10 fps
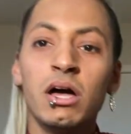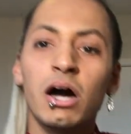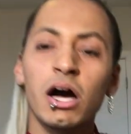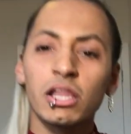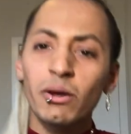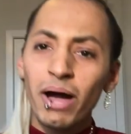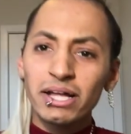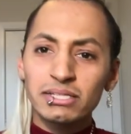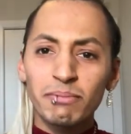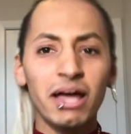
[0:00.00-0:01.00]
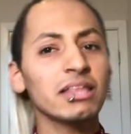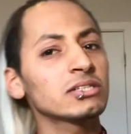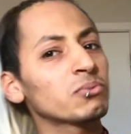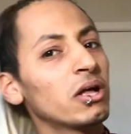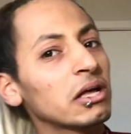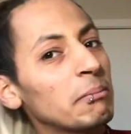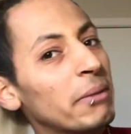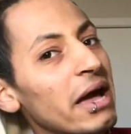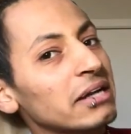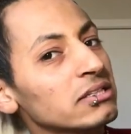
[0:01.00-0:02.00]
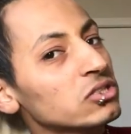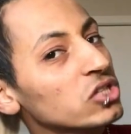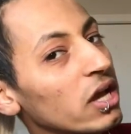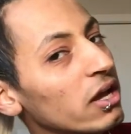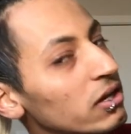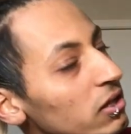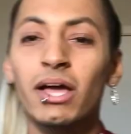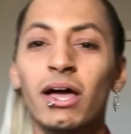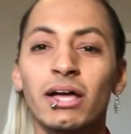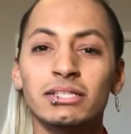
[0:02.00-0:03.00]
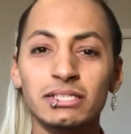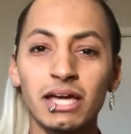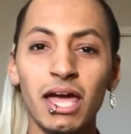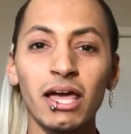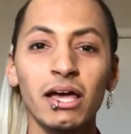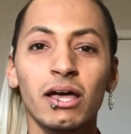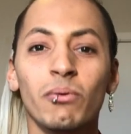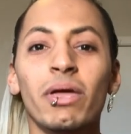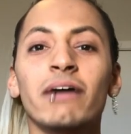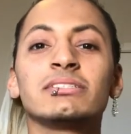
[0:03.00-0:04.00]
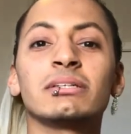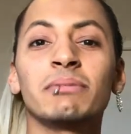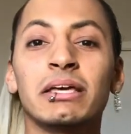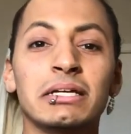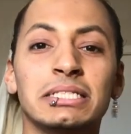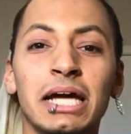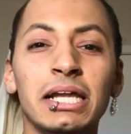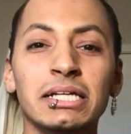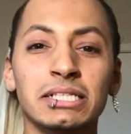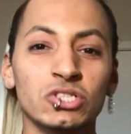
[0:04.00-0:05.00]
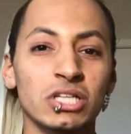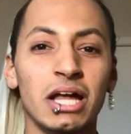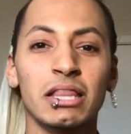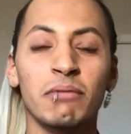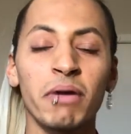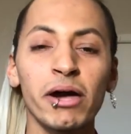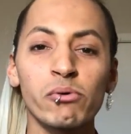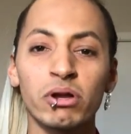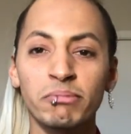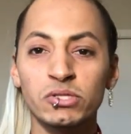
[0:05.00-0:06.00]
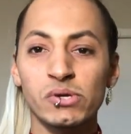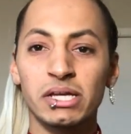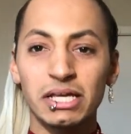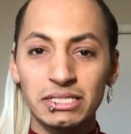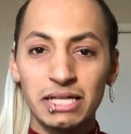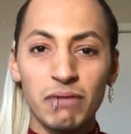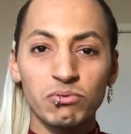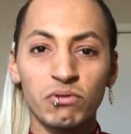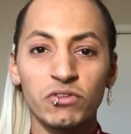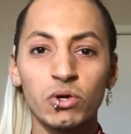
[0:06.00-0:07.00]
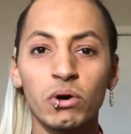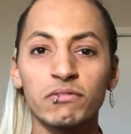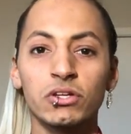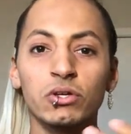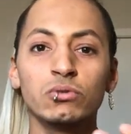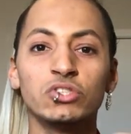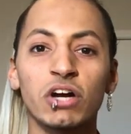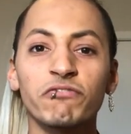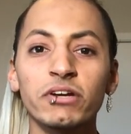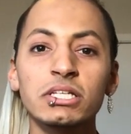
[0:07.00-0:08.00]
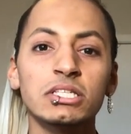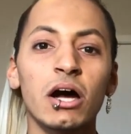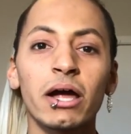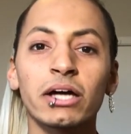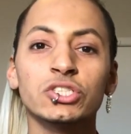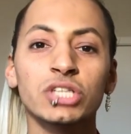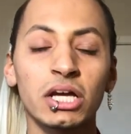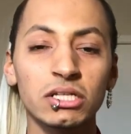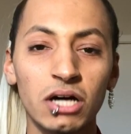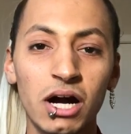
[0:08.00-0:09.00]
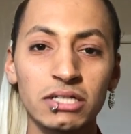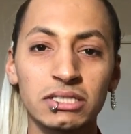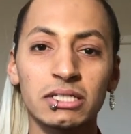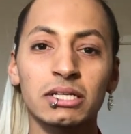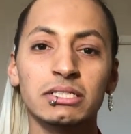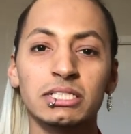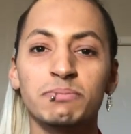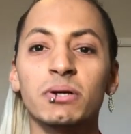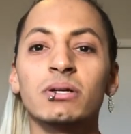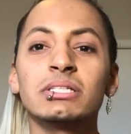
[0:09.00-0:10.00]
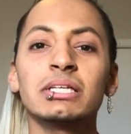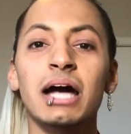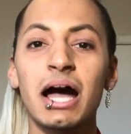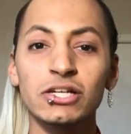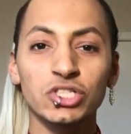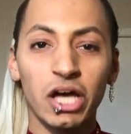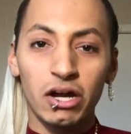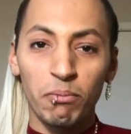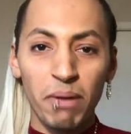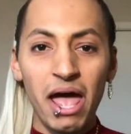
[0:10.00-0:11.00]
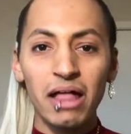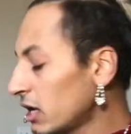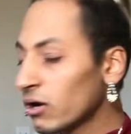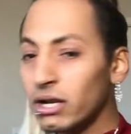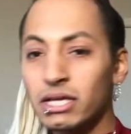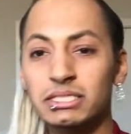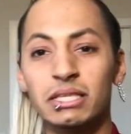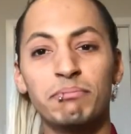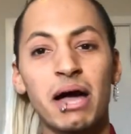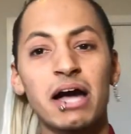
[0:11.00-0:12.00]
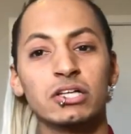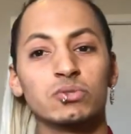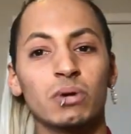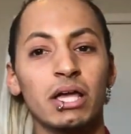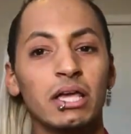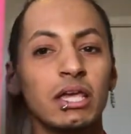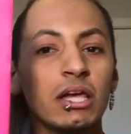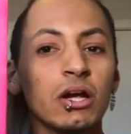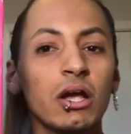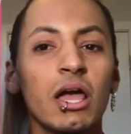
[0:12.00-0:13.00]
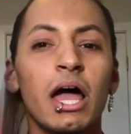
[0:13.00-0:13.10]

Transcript: Hello Hot Tamales, welcome back to the channel. Today we have something exciting because I just got it in the mail. We're going to be doing an in-depth review of the new Jeffree Star x Shane Dawson Conspiracy Eyeshadow Palette. Here it is in the box right here.